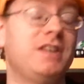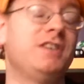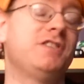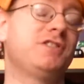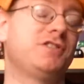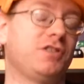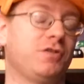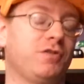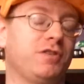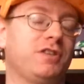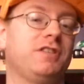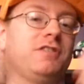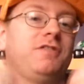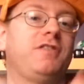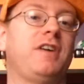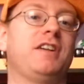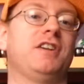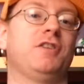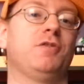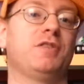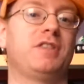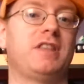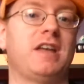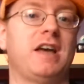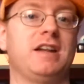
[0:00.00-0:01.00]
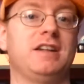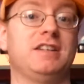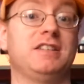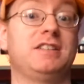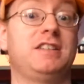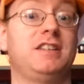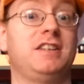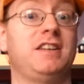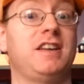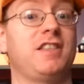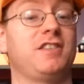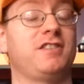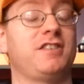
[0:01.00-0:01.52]
So we're going to find out what that is
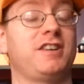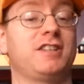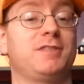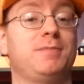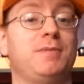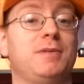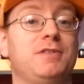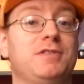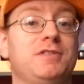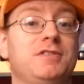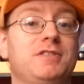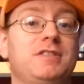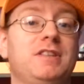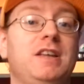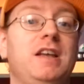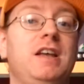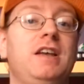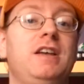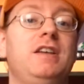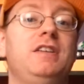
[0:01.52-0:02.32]
together, I suppose.